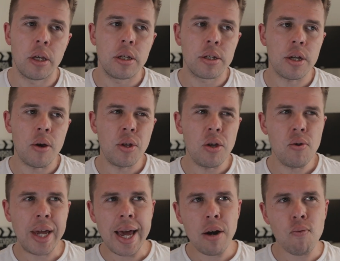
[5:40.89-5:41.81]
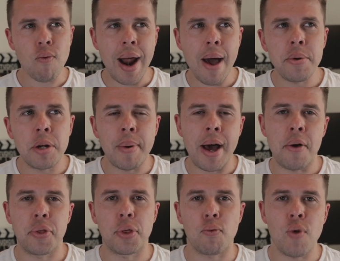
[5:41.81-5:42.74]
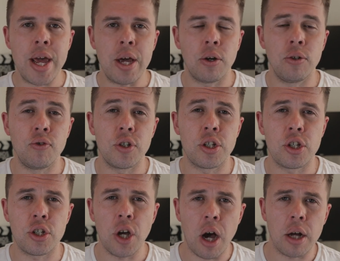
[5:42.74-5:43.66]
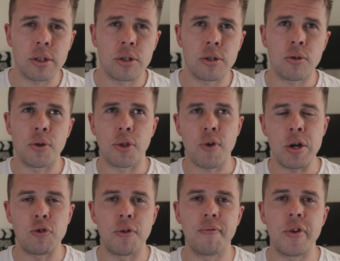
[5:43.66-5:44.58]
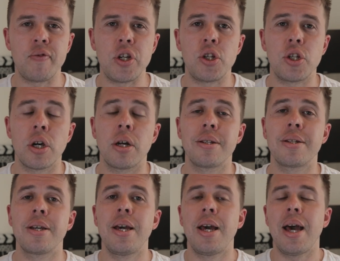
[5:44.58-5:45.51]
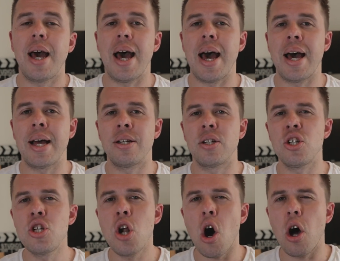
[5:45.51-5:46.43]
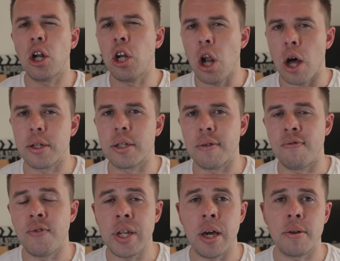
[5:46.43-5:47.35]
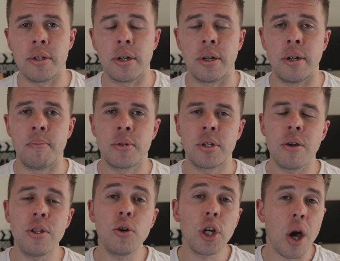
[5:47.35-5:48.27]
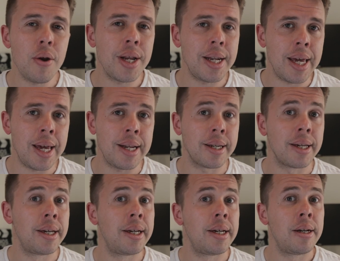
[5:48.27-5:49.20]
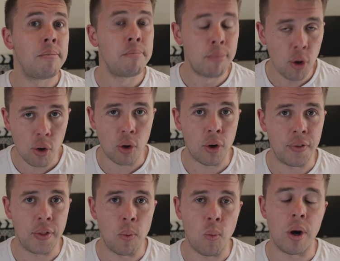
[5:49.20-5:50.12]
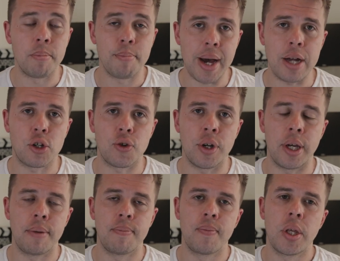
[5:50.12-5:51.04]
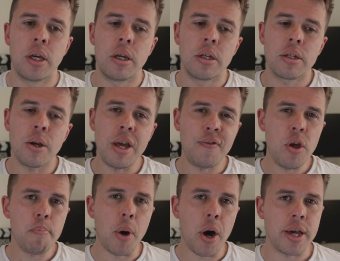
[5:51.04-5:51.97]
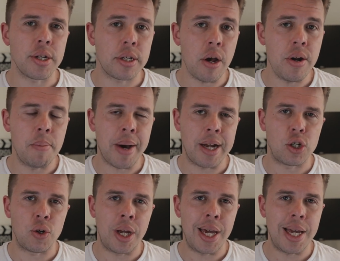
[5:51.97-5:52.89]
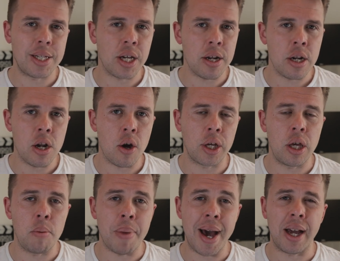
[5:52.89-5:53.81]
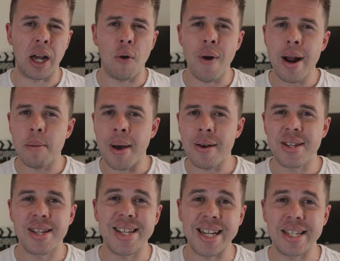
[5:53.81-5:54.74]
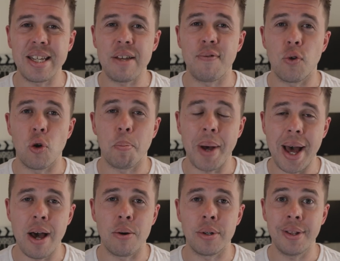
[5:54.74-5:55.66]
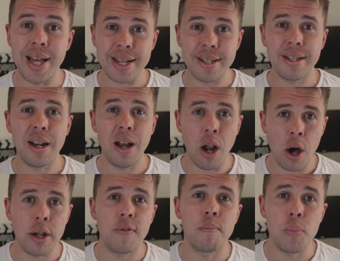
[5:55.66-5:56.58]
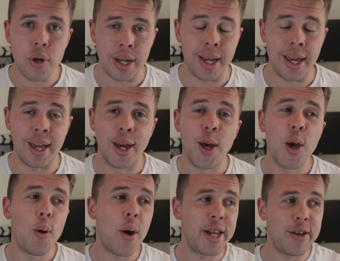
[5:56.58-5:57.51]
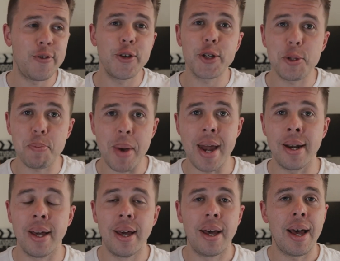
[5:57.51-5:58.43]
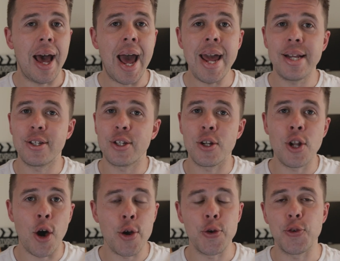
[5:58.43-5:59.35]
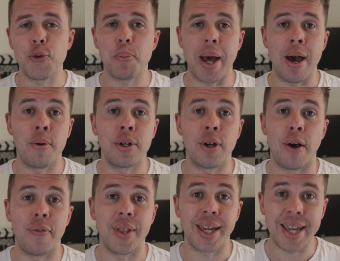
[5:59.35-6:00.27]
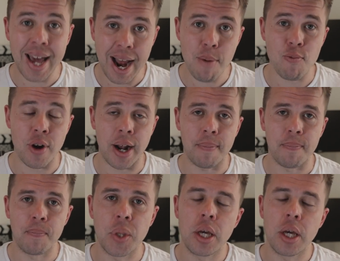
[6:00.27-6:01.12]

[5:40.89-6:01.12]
So you get around about 300 shots or 350 shots and not lots of video time. So you're going to need more than one battery. So if you buy a Sony battery, it's going to knock you back around about £64. And that's a lot of money when you've just spent £800 to £900 on the camera.